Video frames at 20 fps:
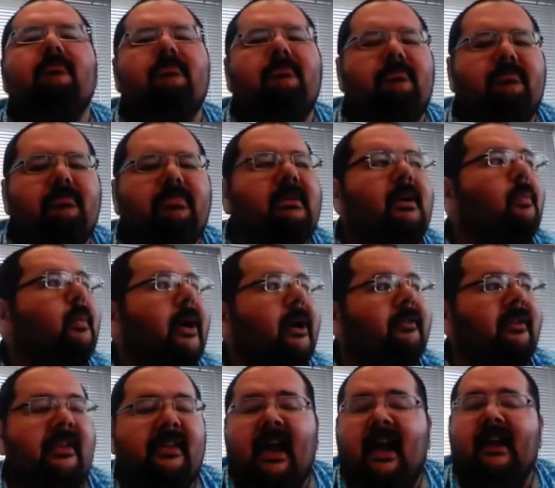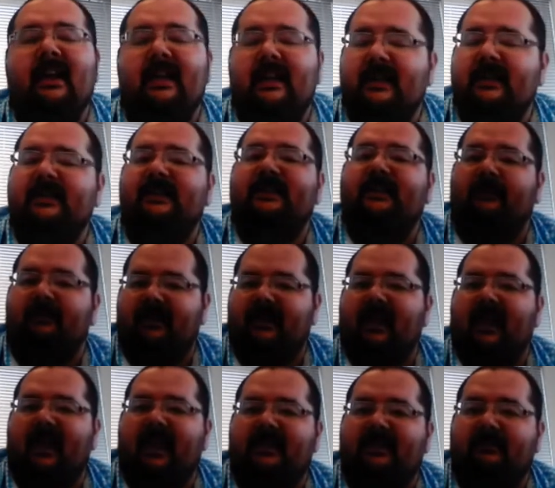be aware that that is something
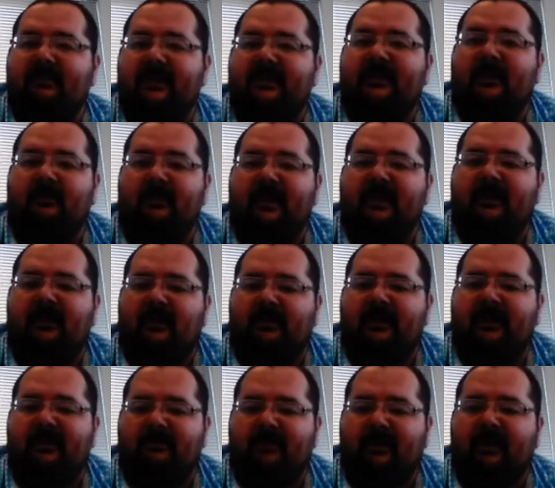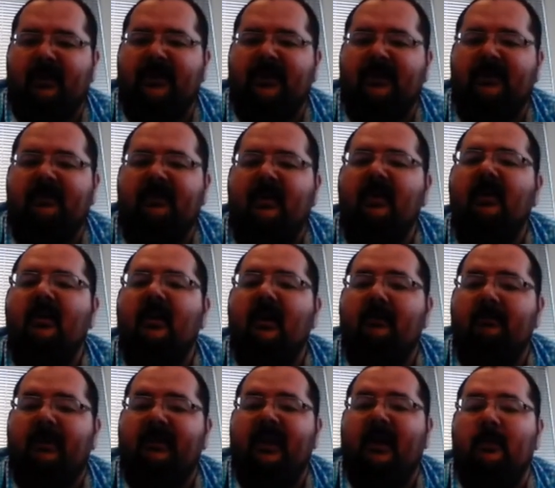that has to still be determined in person,
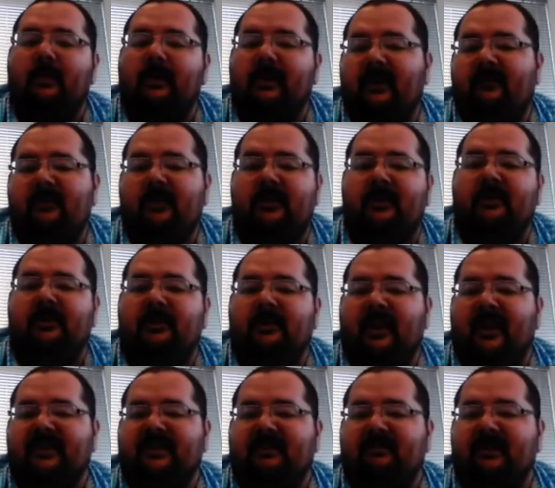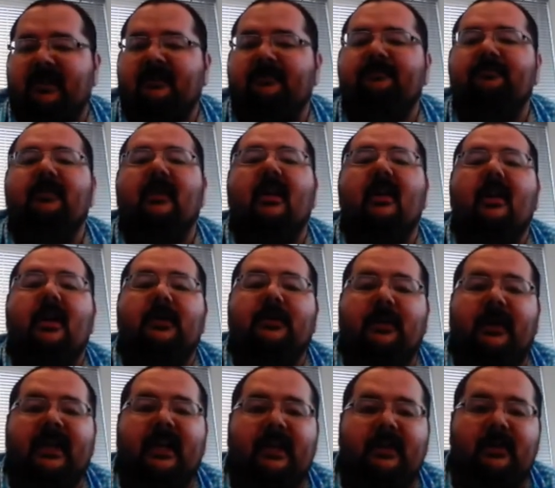but they will give you your estimate. So
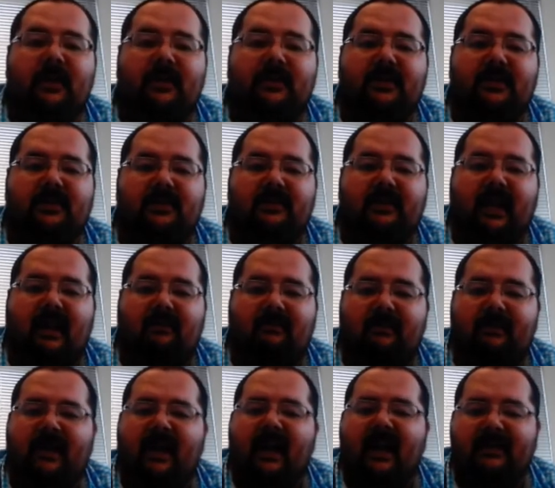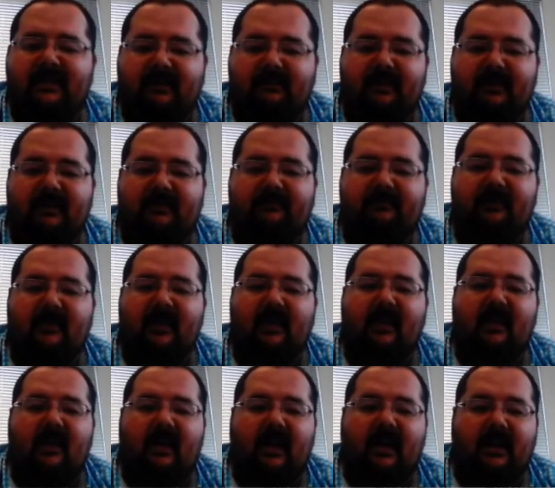I hit use your KBB estimate.
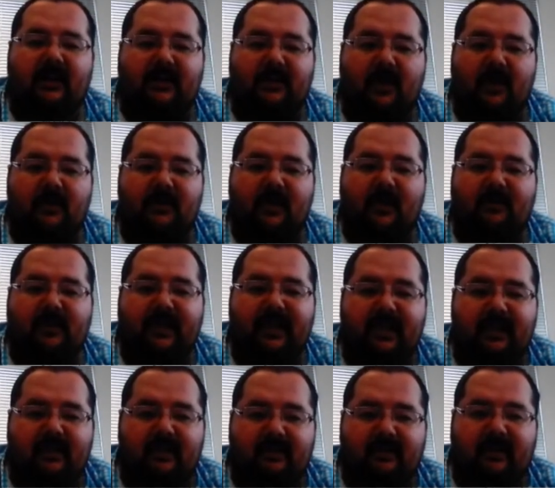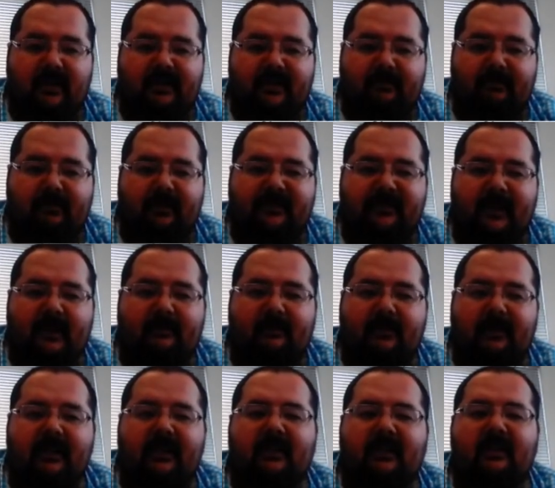It shows over here as a brief
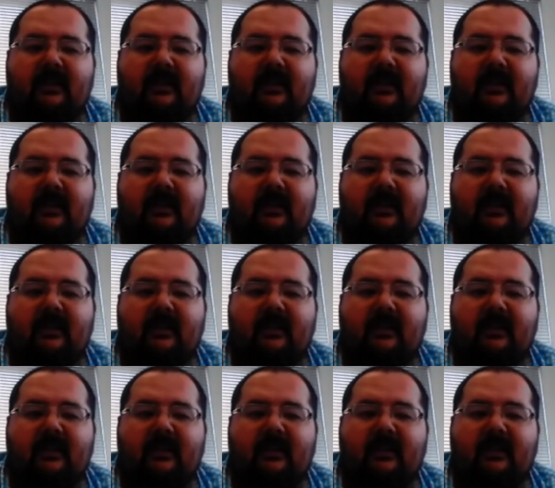summary.